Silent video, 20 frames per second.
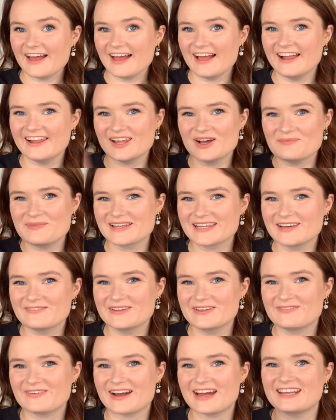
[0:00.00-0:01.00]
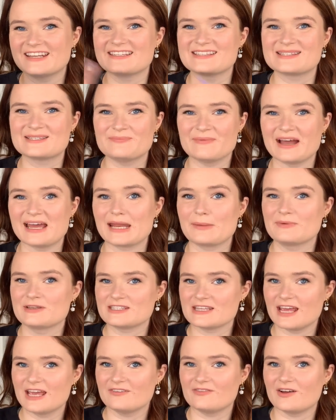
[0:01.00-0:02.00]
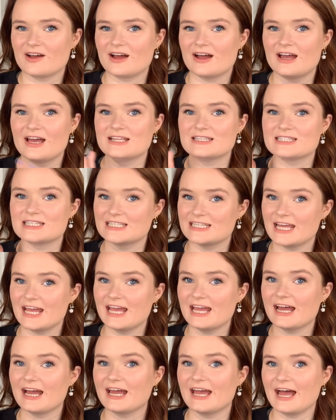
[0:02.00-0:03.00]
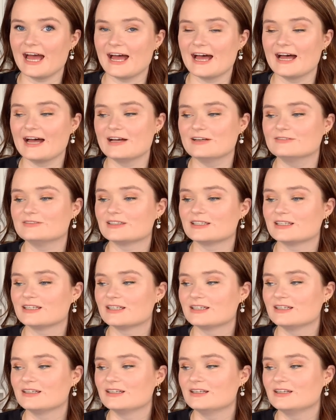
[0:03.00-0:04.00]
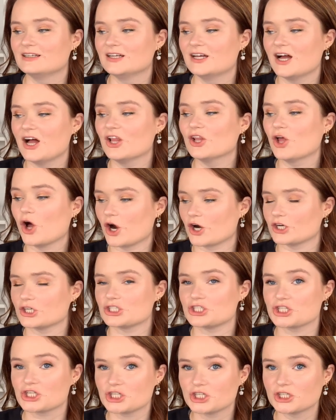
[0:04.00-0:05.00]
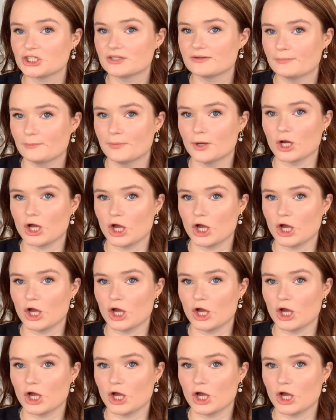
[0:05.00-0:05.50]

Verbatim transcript: Hello my lovely friends, my name is Ava and today I have a large book